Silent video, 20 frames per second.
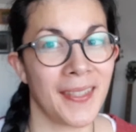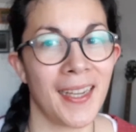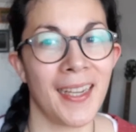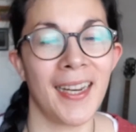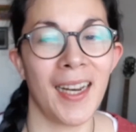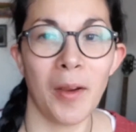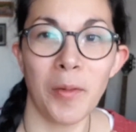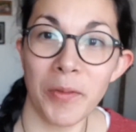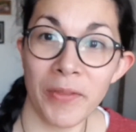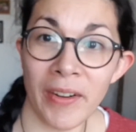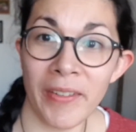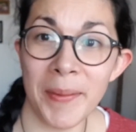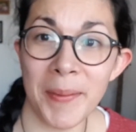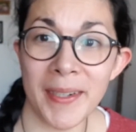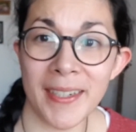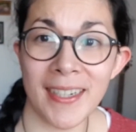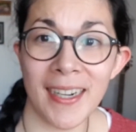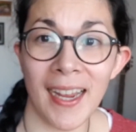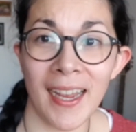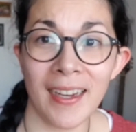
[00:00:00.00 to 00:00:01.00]
I would very
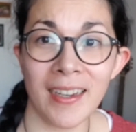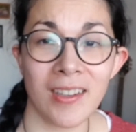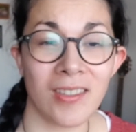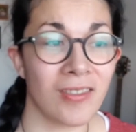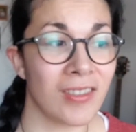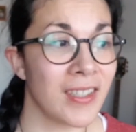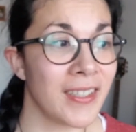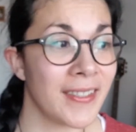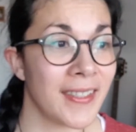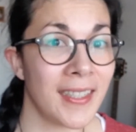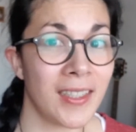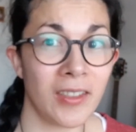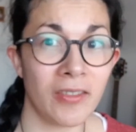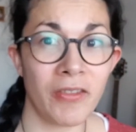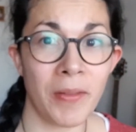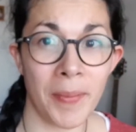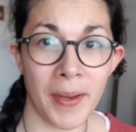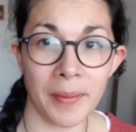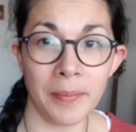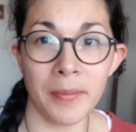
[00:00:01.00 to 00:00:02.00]
much like to, because I
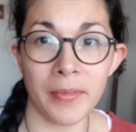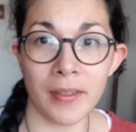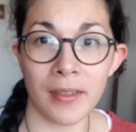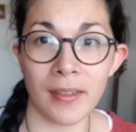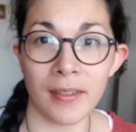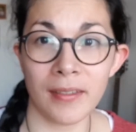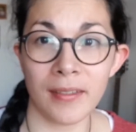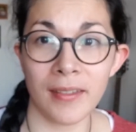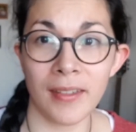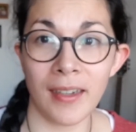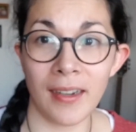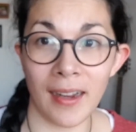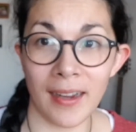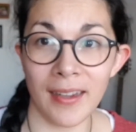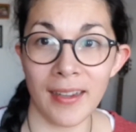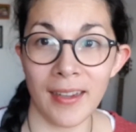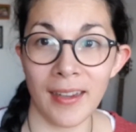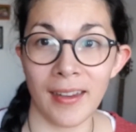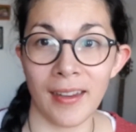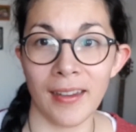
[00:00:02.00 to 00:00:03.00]
remember
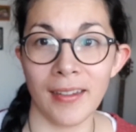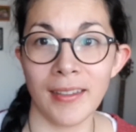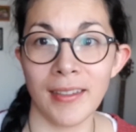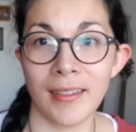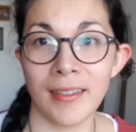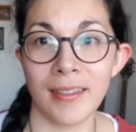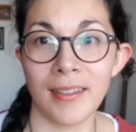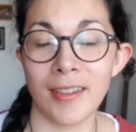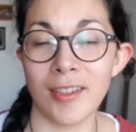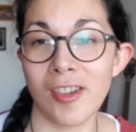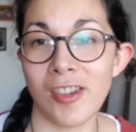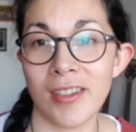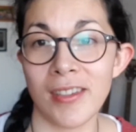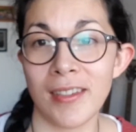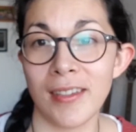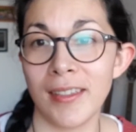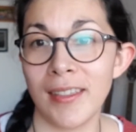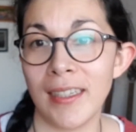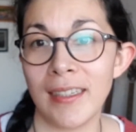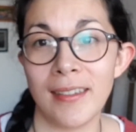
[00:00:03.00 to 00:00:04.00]
liking it. I
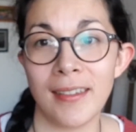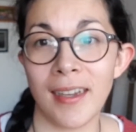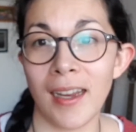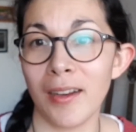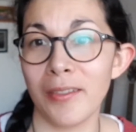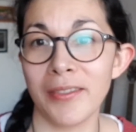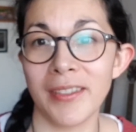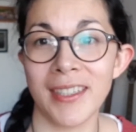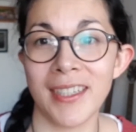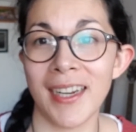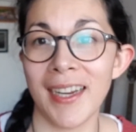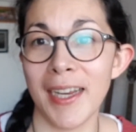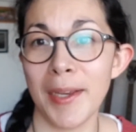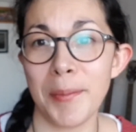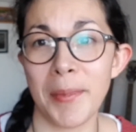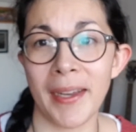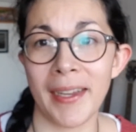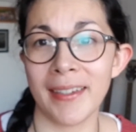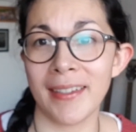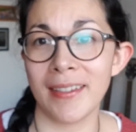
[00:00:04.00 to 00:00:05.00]
just didn't have the time.
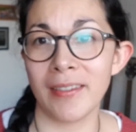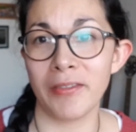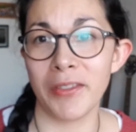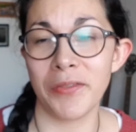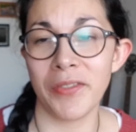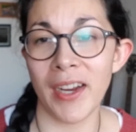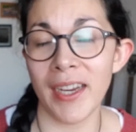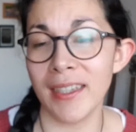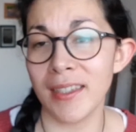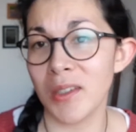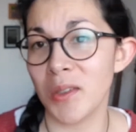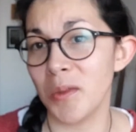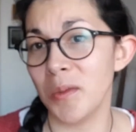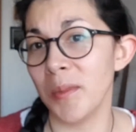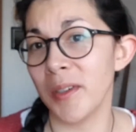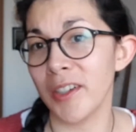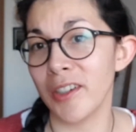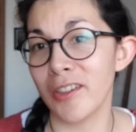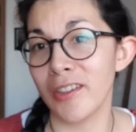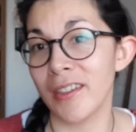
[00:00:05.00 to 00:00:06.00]
I had to revise too
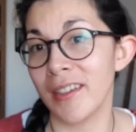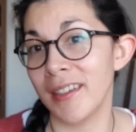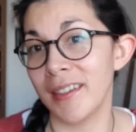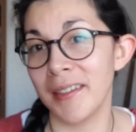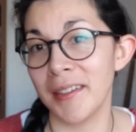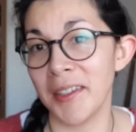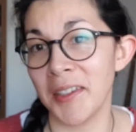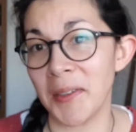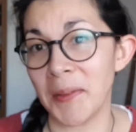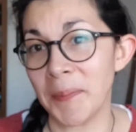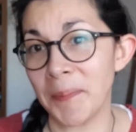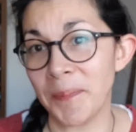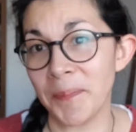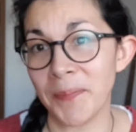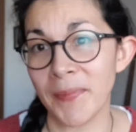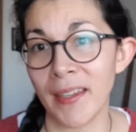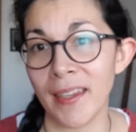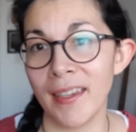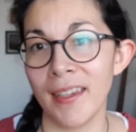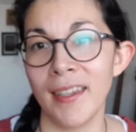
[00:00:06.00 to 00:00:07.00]
much, and
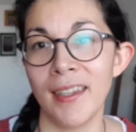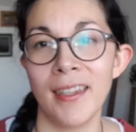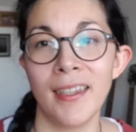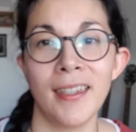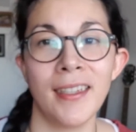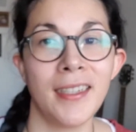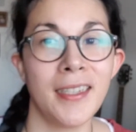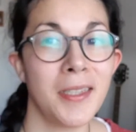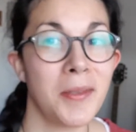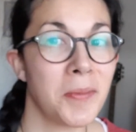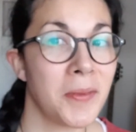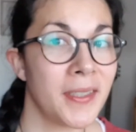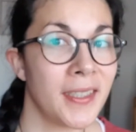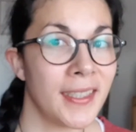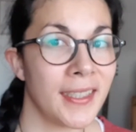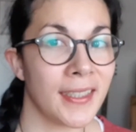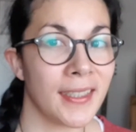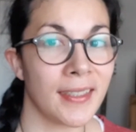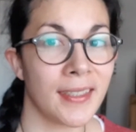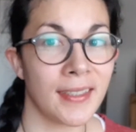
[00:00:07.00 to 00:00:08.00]
it is what it
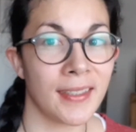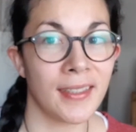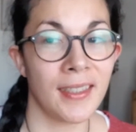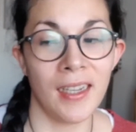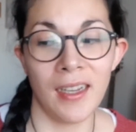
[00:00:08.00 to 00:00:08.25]
is.